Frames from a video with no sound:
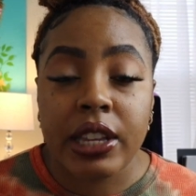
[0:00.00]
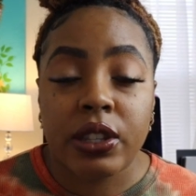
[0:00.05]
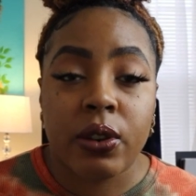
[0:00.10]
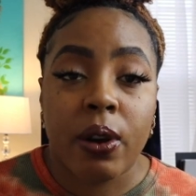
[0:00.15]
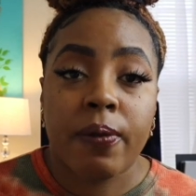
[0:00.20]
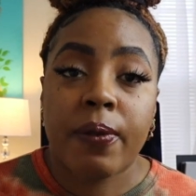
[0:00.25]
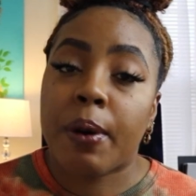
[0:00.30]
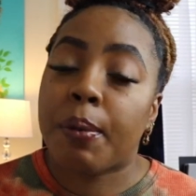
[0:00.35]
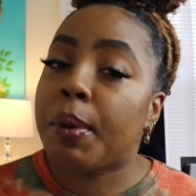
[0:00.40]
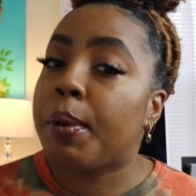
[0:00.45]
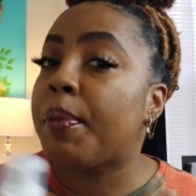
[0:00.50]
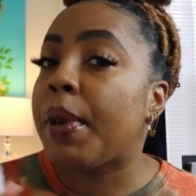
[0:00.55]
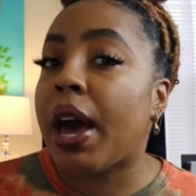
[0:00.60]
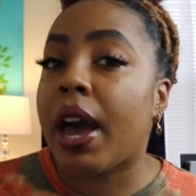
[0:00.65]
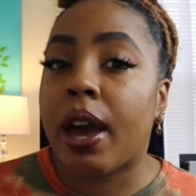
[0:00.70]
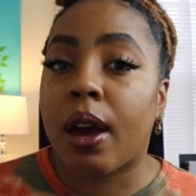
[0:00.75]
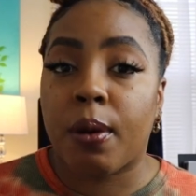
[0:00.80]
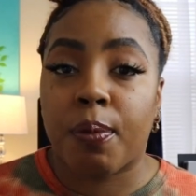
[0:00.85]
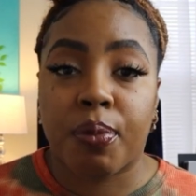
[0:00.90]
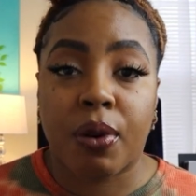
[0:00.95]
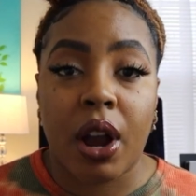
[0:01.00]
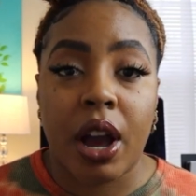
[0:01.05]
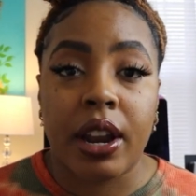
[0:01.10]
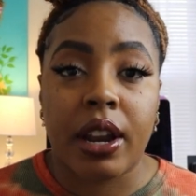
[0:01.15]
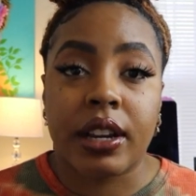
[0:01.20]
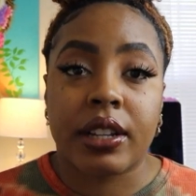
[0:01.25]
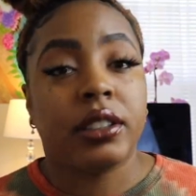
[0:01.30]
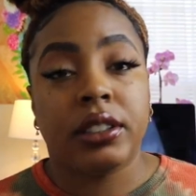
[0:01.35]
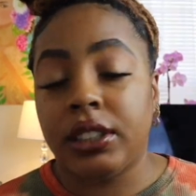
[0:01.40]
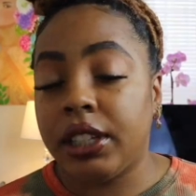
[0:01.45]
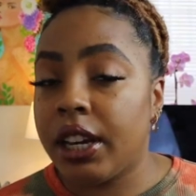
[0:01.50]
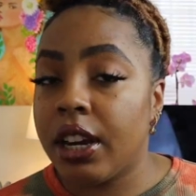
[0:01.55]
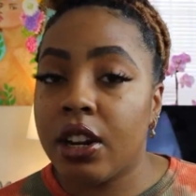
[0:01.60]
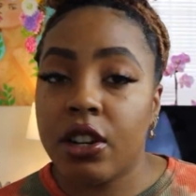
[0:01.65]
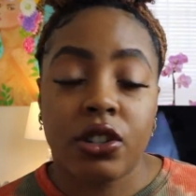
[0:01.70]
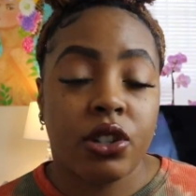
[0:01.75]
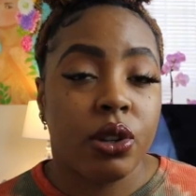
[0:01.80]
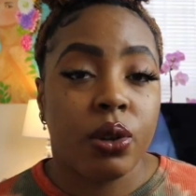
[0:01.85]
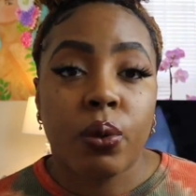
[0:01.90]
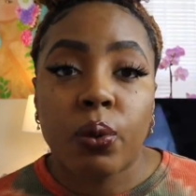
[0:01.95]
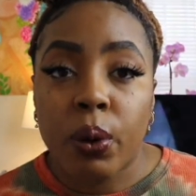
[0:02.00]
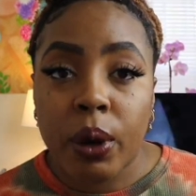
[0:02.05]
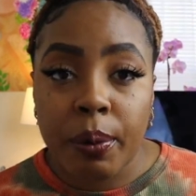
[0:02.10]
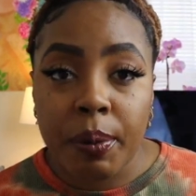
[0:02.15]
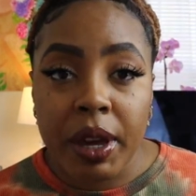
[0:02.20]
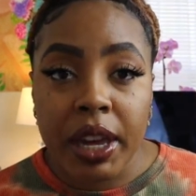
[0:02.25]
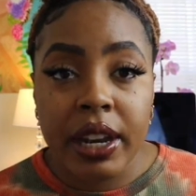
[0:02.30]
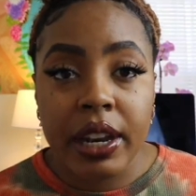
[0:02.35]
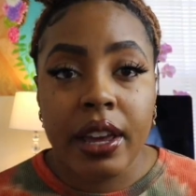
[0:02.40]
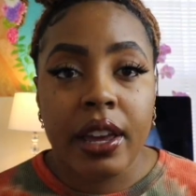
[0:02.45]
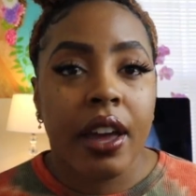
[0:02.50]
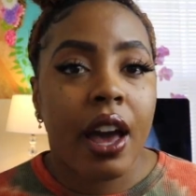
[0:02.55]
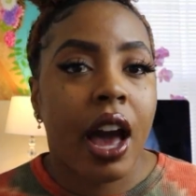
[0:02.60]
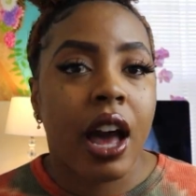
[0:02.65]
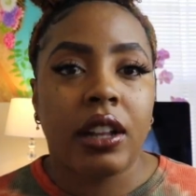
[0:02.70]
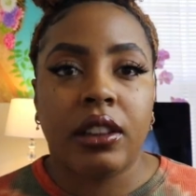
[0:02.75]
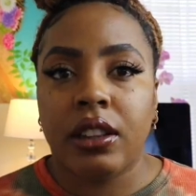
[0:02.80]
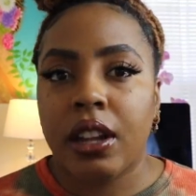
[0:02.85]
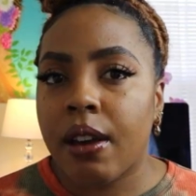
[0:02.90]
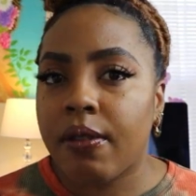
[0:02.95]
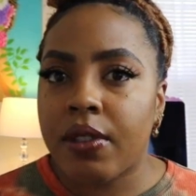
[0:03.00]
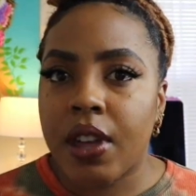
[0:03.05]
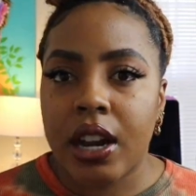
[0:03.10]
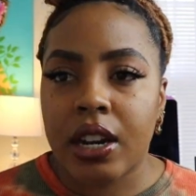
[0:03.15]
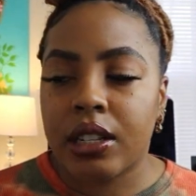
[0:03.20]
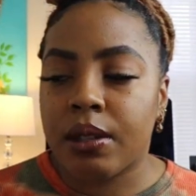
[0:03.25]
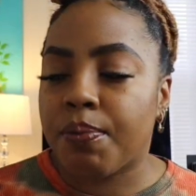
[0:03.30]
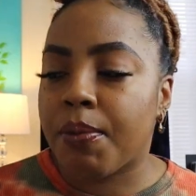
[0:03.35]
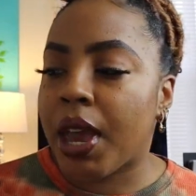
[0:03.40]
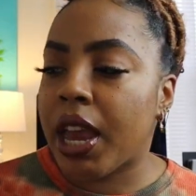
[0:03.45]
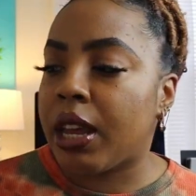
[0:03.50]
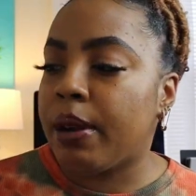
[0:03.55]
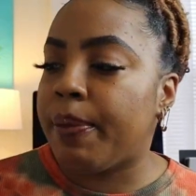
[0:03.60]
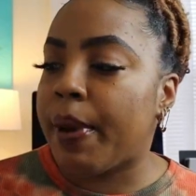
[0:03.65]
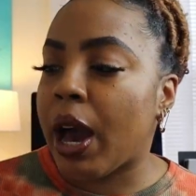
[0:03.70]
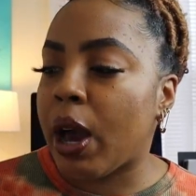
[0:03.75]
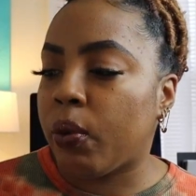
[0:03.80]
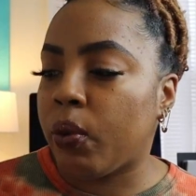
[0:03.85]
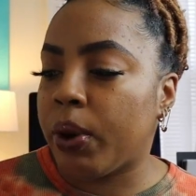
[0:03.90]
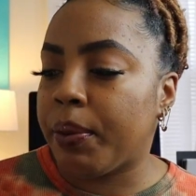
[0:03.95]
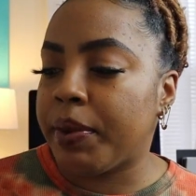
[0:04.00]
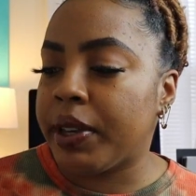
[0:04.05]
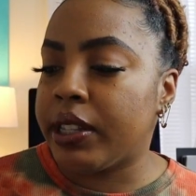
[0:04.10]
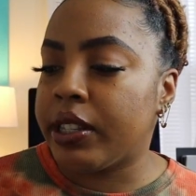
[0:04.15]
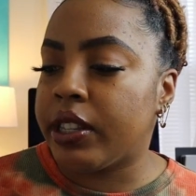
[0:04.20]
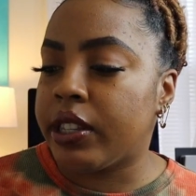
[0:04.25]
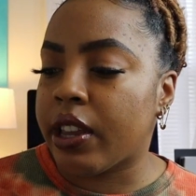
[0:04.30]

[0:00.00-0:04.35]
So if I'm gonna buy a product geared to women, I love that it's made by women.